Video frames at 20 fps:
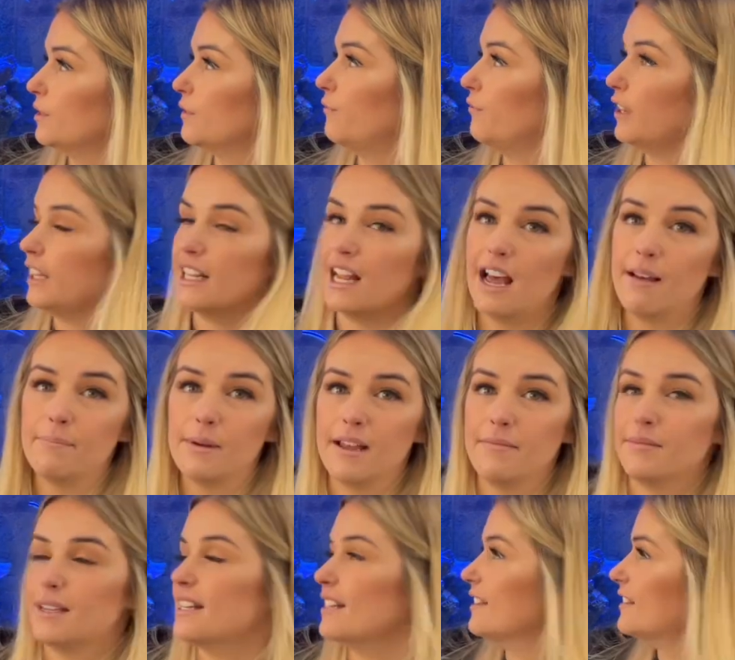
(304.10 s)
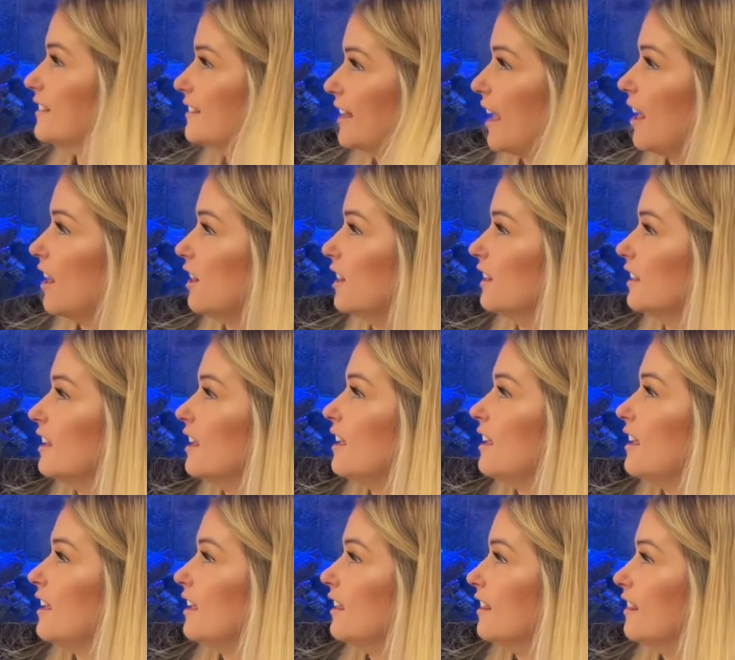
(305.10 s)
fill up, I'm gonna sell
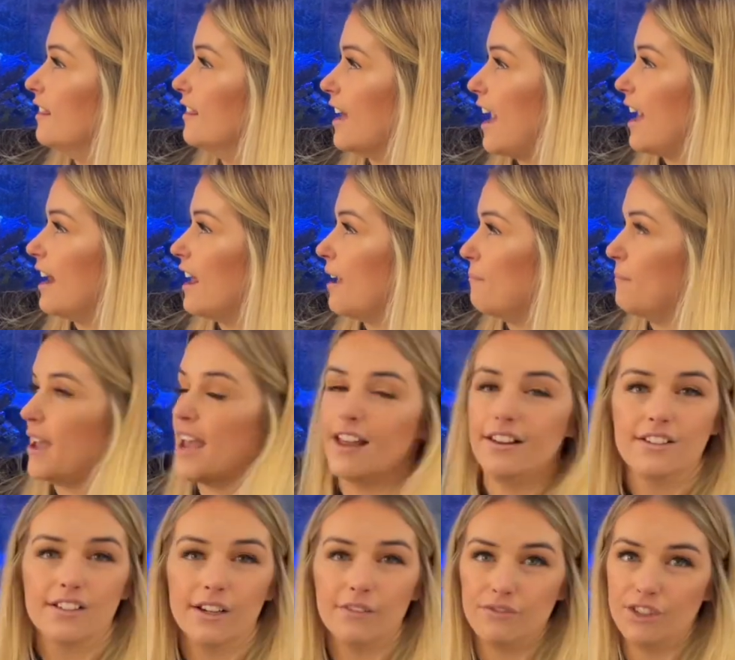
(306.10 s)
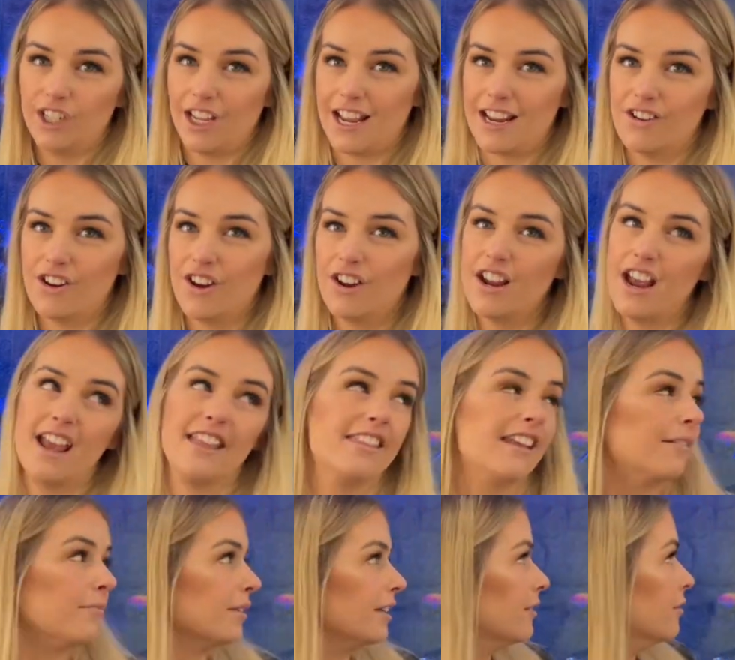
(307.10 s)
that amount of cheato and then
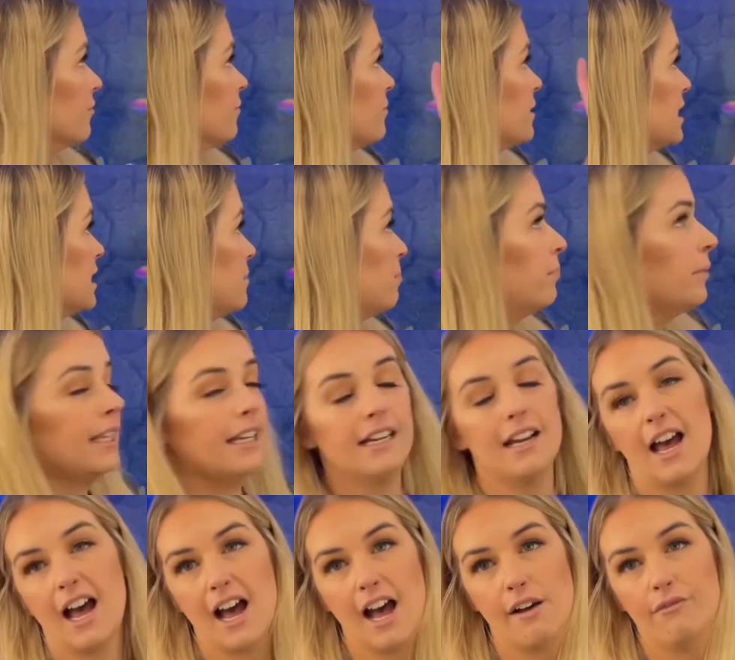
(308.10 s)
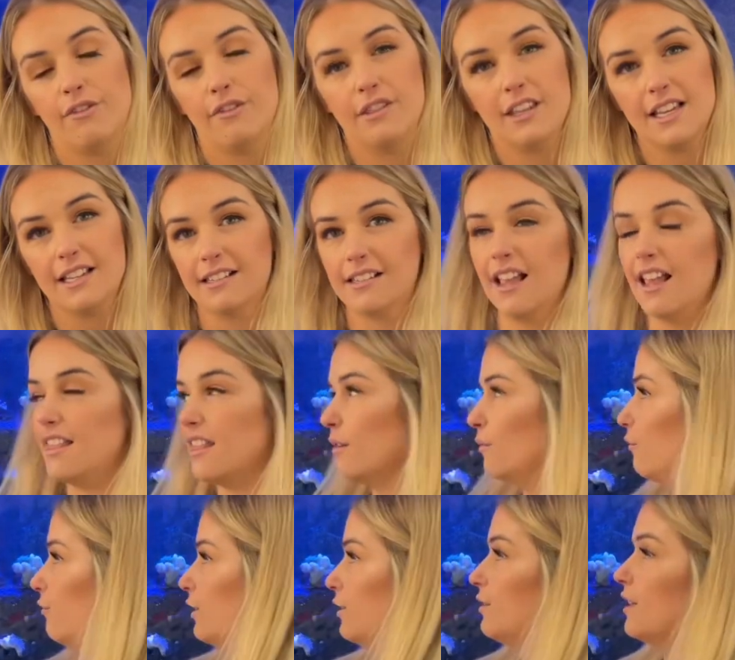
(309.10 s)
I'm gonna split half of this and then
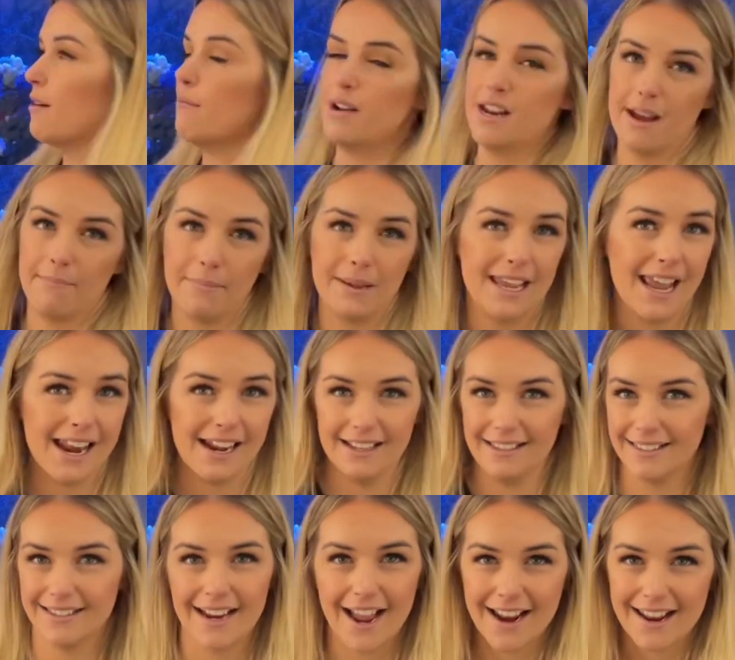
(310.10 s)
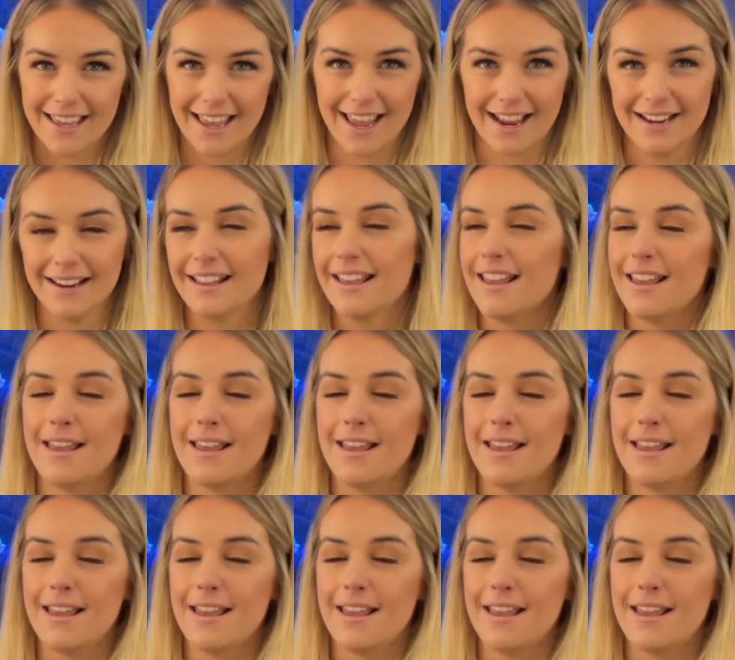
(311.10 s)
fill that one up again and start again.